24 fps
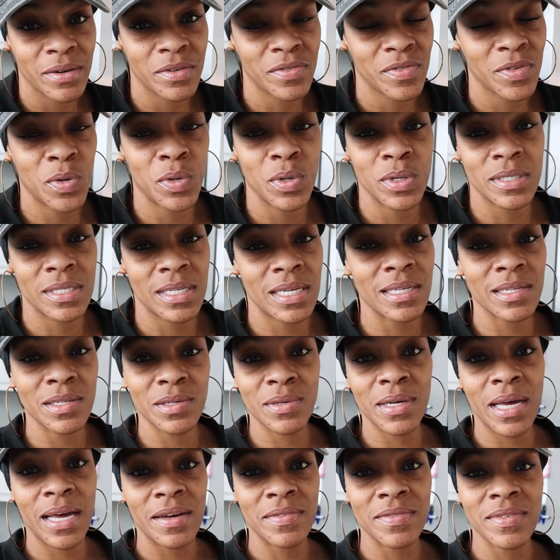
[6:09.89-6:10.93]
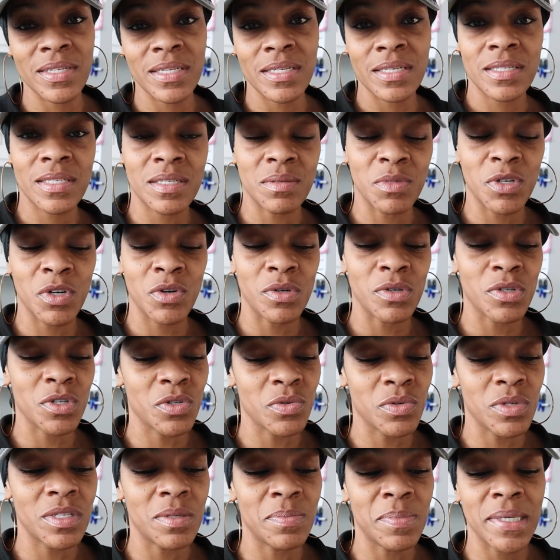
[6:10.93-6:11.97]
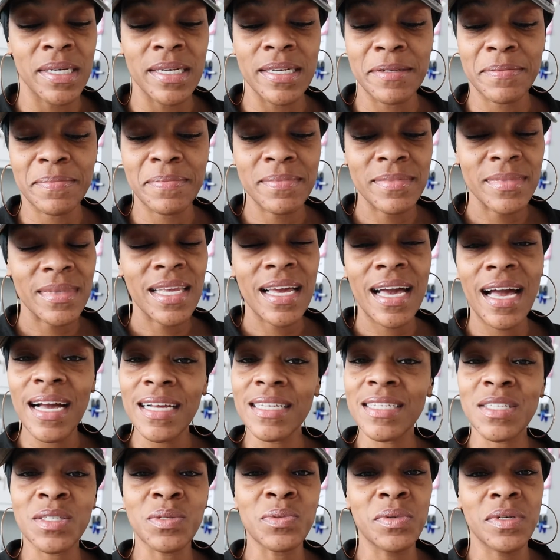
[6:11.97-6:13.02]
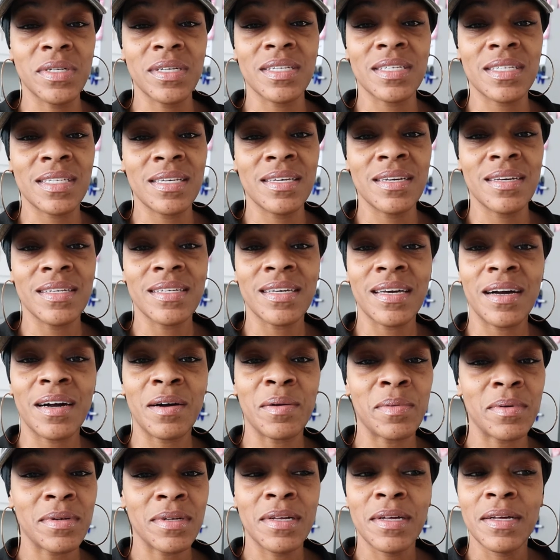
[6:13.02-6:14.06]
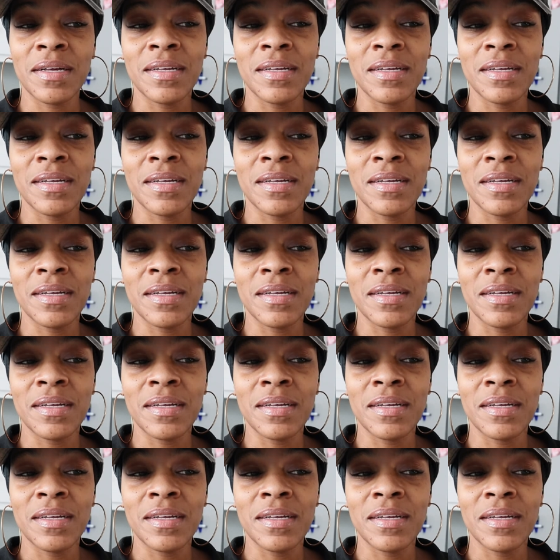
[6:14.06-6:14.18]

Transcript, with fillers: Of course, I do have to get some groceries, but I just wanted to tell y'all